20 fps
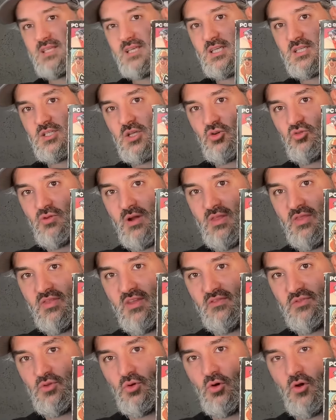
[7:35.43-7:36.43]
is Grand
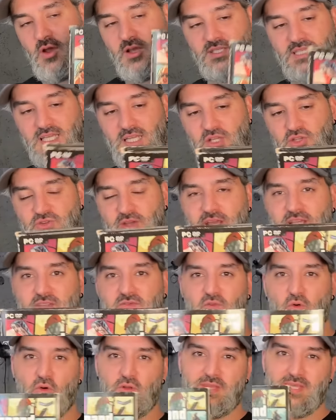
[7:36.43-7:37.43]
Theft Auto San Andreas
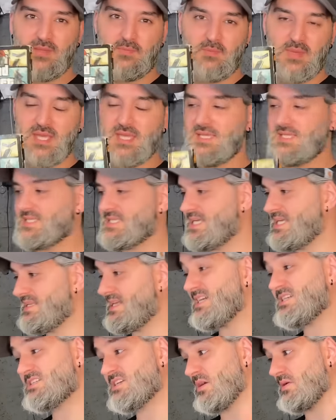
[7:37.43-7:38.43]
for the PC.
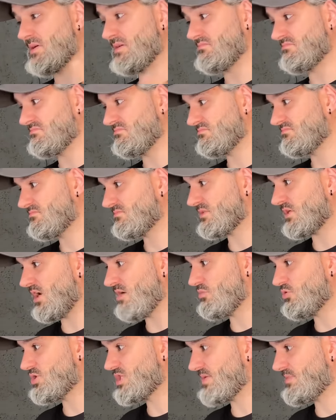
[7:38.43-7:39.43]
That's going
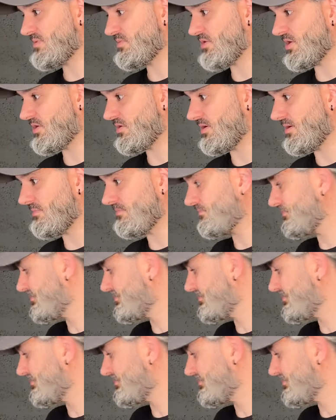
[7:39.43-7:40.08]
global shipping program.